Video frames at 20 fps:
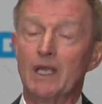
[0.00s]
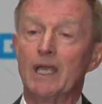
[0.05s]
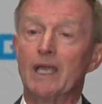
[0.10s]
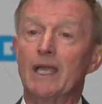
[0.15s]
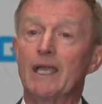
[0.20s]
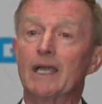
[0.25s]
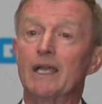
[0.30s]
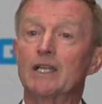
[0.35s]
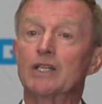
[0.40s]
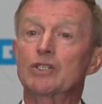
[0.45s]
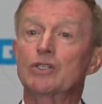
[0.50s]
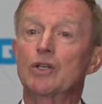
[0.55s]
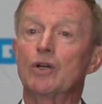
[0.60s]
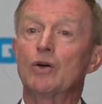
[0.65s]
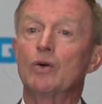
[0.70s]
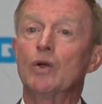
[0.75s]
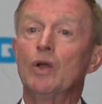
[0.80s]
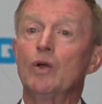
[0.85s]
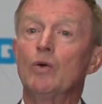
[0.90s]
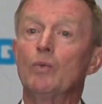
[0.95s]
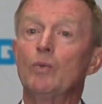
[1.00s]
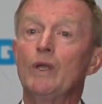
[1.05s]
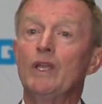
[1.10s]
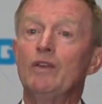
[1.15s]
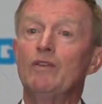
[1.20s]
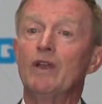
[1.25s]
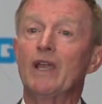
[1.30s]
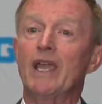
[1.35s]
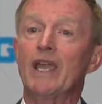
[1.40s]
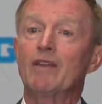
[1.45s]
Uh, so
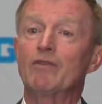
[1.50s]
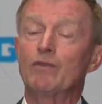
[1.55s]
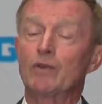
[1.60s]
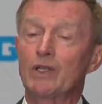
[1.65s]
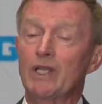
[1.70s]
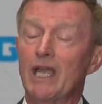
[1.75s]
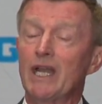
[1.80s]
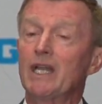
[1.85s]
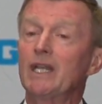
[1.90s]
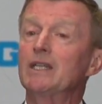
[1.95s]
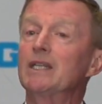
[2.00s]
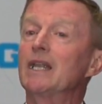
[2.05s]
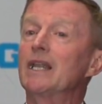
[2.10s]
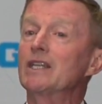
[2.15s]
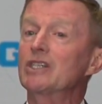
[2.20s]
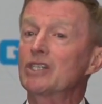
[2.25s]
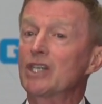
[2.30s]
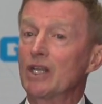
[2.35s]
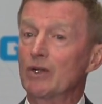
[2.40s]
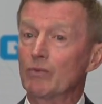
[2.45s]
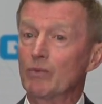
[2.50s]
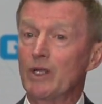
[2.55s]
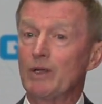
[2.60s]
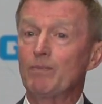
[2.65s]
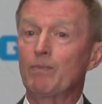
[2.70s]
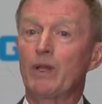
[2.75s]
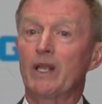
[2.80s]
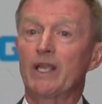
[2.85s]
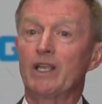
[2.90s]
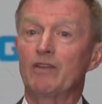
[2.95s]
we advocated let's get
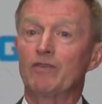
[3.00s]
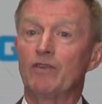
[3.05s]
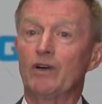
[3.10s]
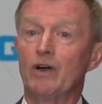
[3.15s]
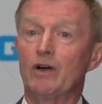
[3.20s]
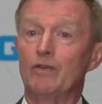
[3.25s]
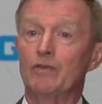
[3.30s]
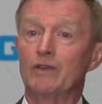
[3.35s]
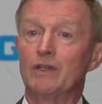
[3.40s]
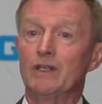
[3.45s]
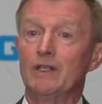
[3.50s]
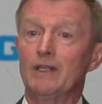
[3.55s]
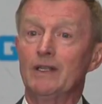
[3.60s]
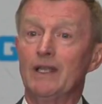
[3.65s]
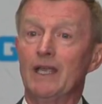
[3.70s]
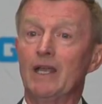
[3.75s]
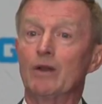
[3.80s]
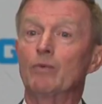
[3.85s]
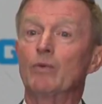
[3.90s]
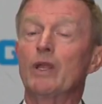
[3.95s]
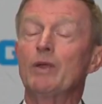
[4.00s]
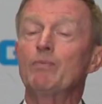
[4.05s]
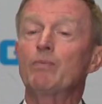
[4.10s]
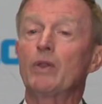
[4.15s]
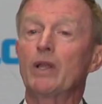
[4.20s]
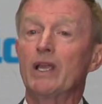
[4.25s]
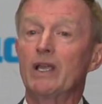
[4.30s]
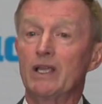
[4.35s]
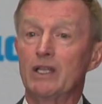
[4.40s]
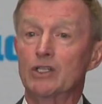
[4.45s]
replay involved. And
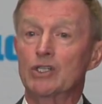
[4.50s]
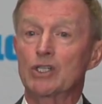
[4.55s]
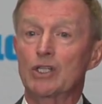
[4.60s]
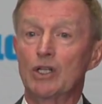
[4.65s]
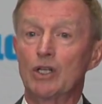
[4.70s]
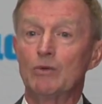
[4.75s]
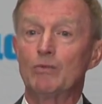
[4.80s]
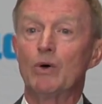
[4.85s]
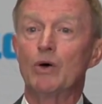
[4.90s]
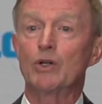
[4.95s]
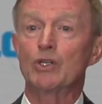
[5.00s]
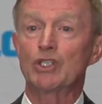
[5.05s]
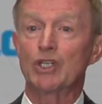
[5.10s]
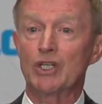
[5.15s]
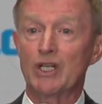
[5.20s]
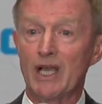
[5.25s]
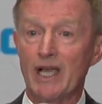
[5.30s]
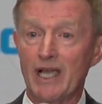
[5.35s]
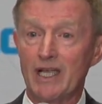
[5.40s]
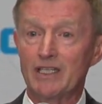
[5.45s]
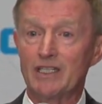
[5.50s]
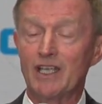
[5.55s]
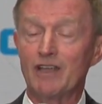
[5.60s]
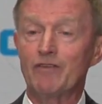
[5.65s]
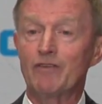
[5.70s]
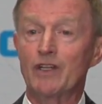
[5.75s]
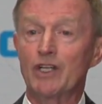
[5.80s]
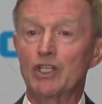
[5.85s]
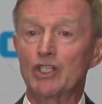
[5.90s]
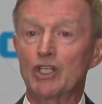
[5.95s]
replay in slow motion, high
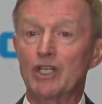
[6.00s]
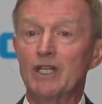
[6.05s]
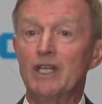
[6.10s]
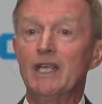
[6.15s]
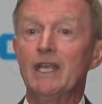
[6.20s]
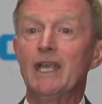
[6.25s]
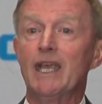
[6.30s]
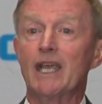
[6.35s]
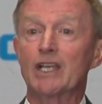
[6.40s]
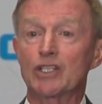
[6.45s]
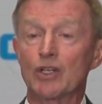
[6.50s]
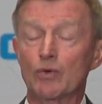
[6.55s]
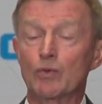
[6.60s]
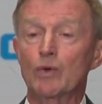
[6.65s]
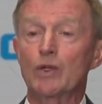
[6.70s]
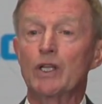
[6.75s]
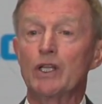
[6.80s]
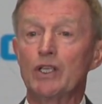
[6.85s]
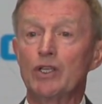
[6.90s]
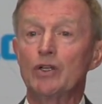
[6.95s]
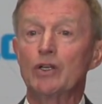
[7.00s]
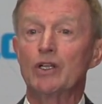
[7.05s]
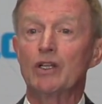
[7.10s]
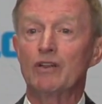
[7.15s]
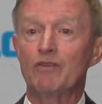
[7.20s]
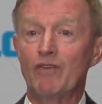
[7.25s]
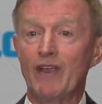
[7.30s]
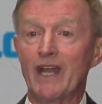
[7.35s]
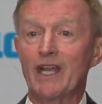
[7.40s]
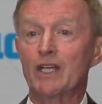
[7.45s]
definition, has a really good
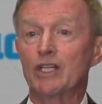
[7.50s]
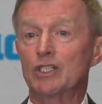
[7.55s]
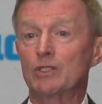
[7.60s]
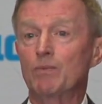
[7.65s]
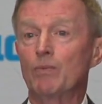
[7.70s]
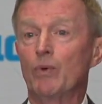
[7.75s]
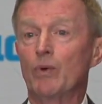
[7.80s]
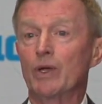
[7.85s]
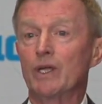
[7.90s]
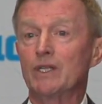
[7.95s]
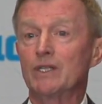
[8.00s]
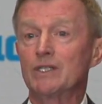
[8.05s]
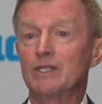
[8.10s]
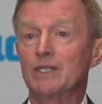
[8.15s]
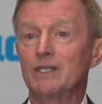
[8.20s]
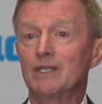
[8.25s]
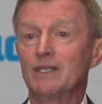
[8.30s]
advantage point